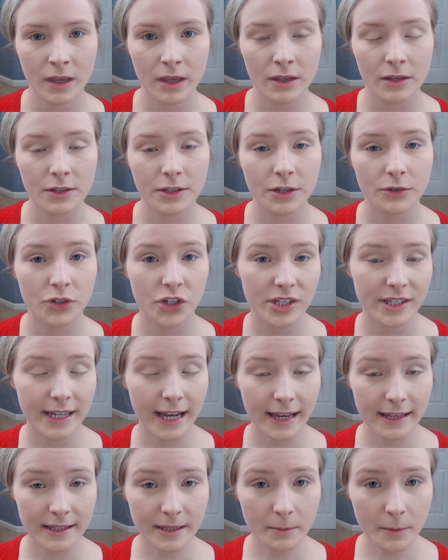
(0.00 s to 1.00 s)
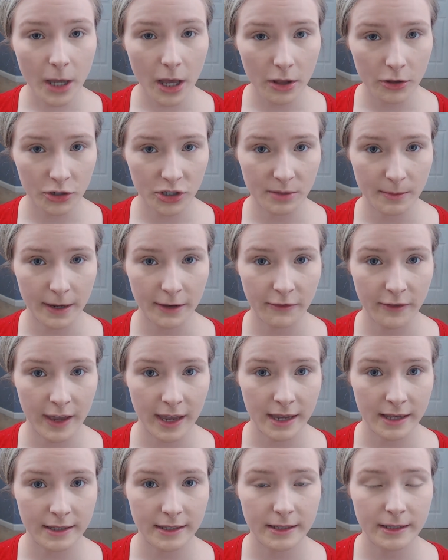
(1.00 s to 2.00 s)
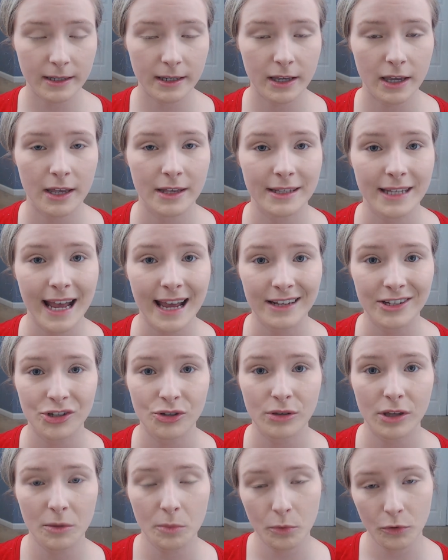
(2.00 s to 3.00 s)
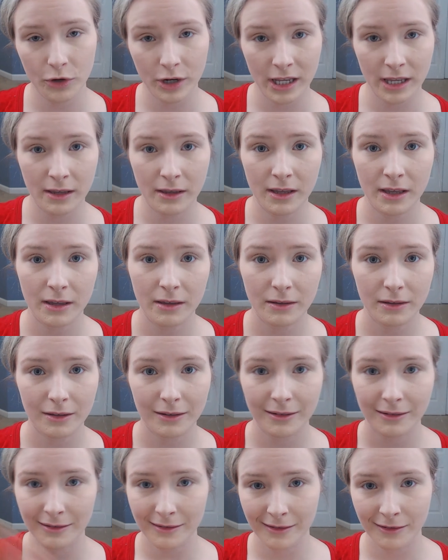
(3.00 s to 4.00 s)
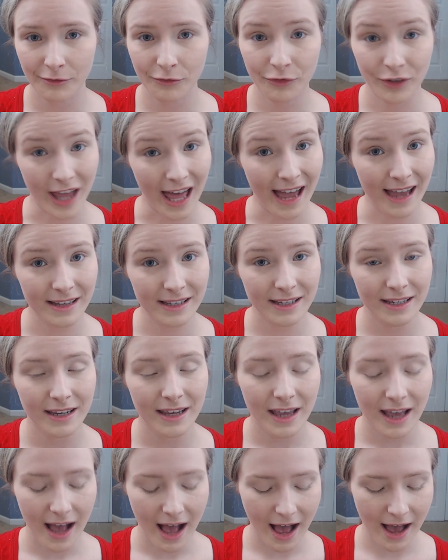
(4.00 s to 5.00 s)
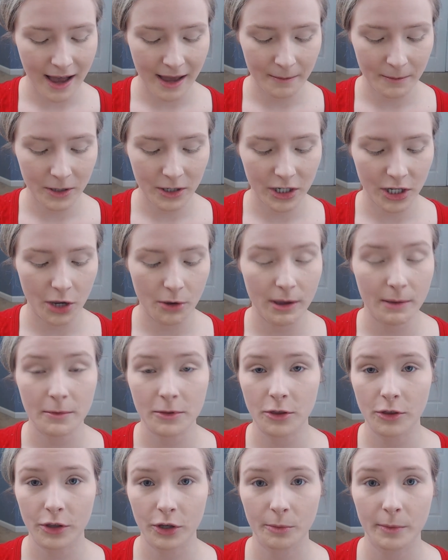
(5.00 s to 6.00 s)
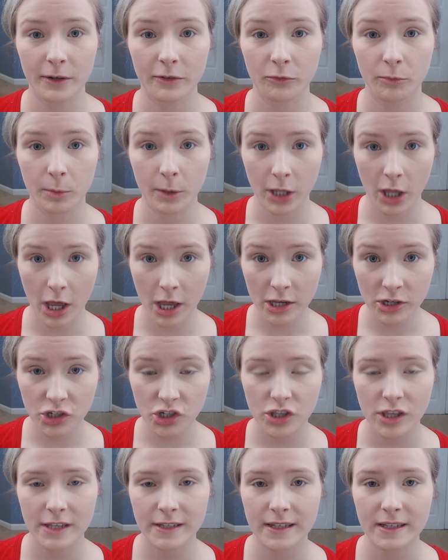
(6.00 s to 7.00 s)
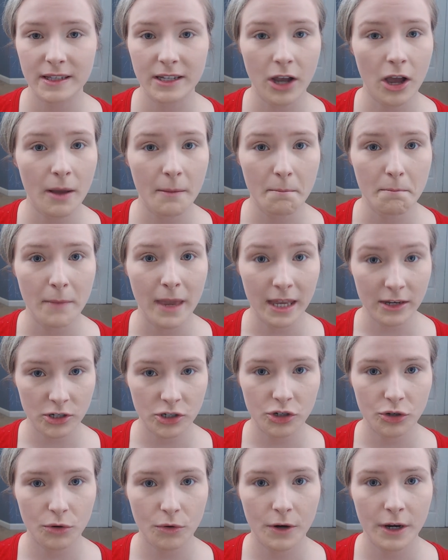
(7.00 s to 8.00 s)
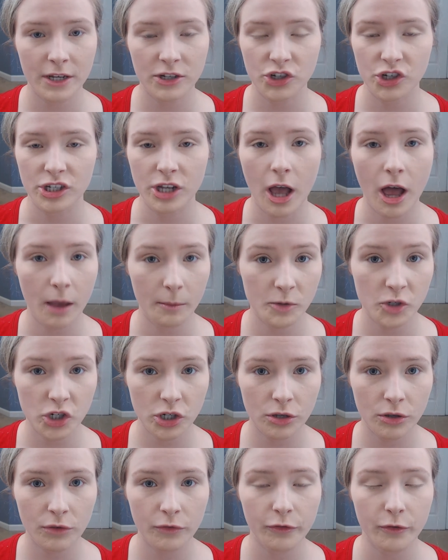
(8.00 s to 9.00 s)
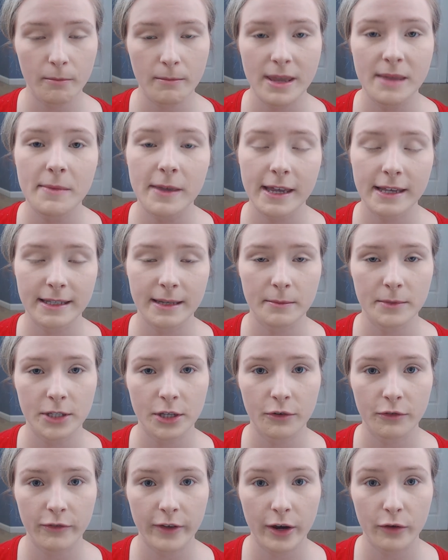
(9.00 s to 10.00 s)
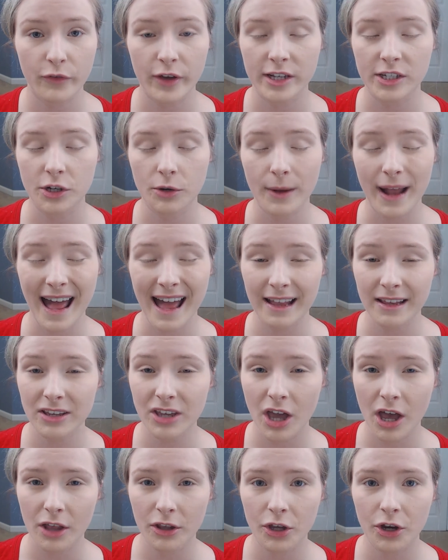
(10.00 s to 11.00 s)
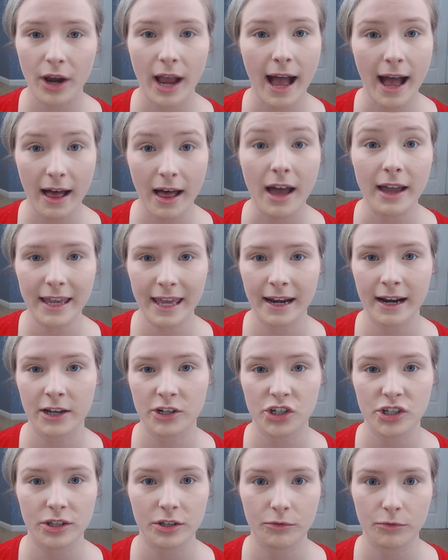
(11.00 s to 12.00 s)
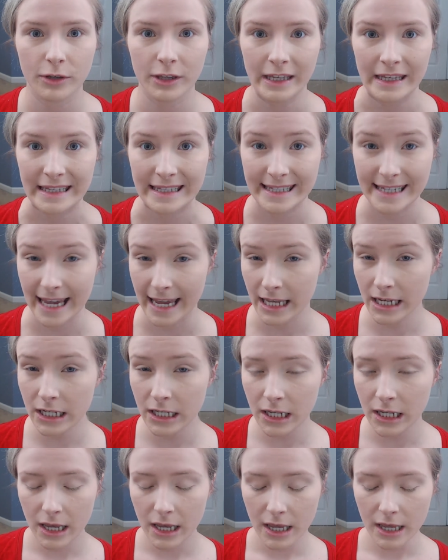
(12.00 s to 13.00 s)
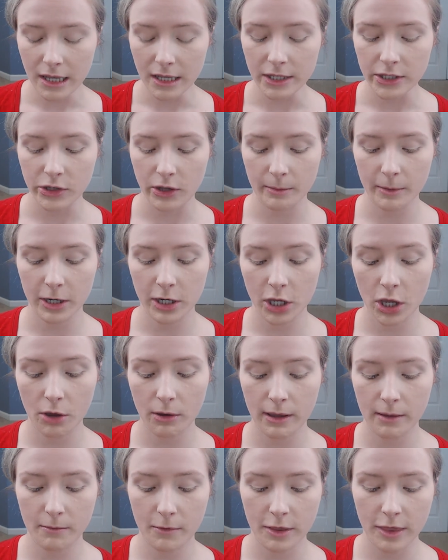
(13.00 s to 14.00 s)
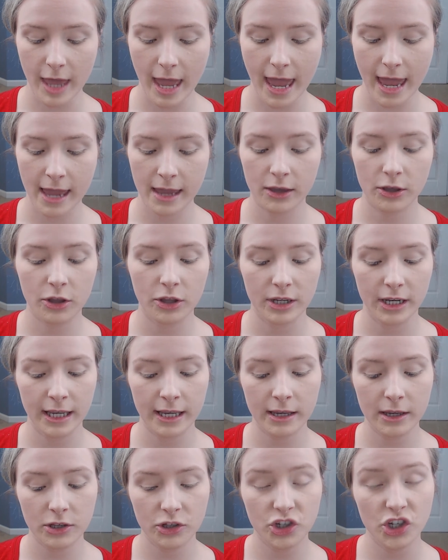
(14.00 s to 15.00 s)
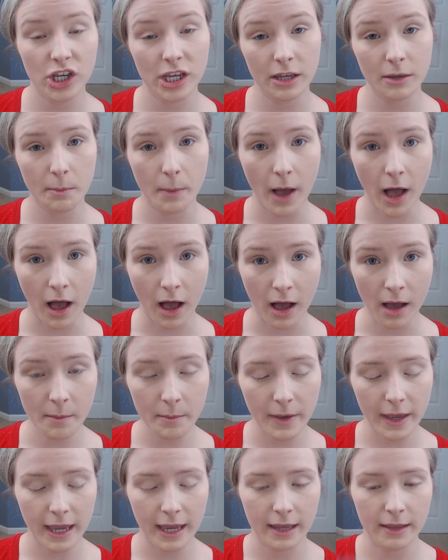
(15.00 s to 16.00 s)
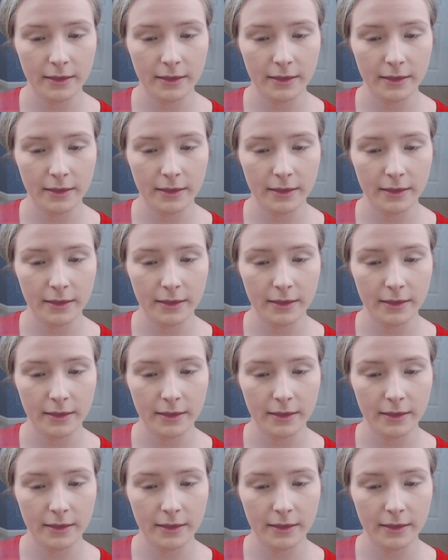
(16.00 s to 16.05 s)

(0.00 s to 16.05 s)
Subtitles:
So just to add some color to my face, because I do look pretty flat, I'm going to go in with a little bit of blush. This is not mandatory, it's just optional. For me, because I'm so fair, if I don't add color, again, I just look really dead. So I'm going to go in with a Clinique Cheek Pop, and